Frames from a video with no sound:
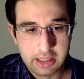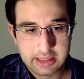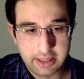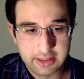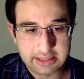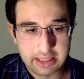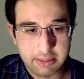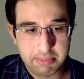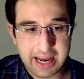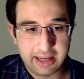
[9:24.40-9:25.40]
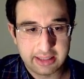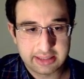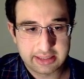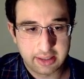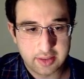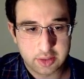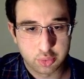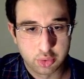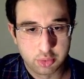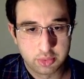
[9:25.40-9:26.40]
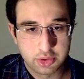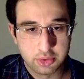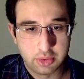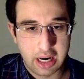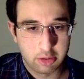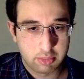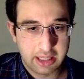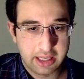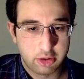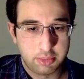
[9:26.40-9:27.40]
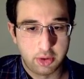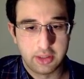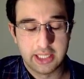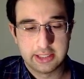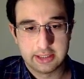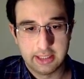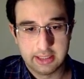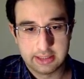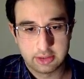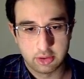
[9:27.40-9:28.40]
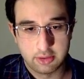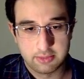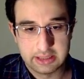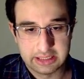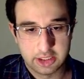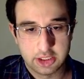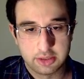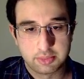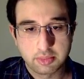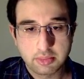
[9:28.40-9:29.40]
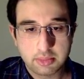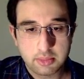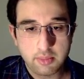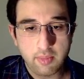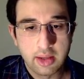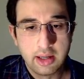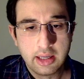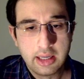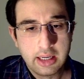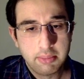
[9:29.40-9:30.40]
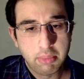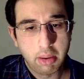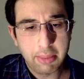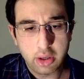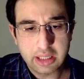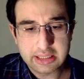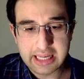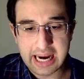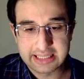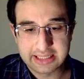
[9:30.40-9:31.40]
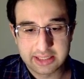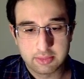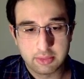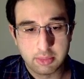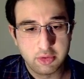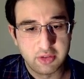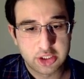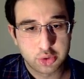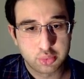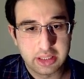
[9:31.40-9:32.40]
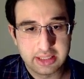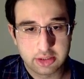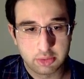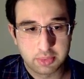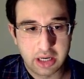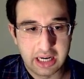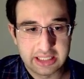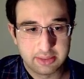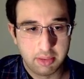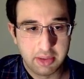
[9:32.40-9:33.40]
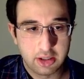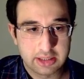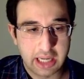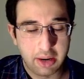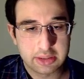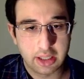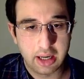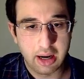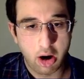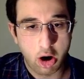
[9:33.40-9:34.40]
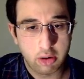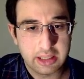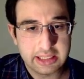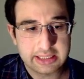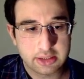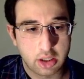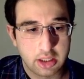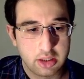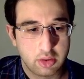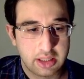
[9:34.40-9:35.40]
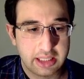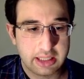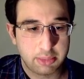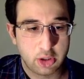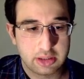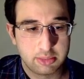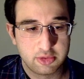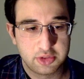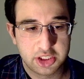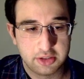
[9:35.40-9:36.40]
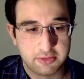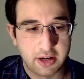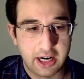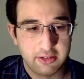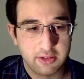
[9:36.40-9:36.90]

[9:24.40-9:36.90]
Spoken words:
there is an imbalance. There is room to outplay your opponent in this sort of position. But my opponent castled a move which really surprised me, because I was already starting to think about the move g5.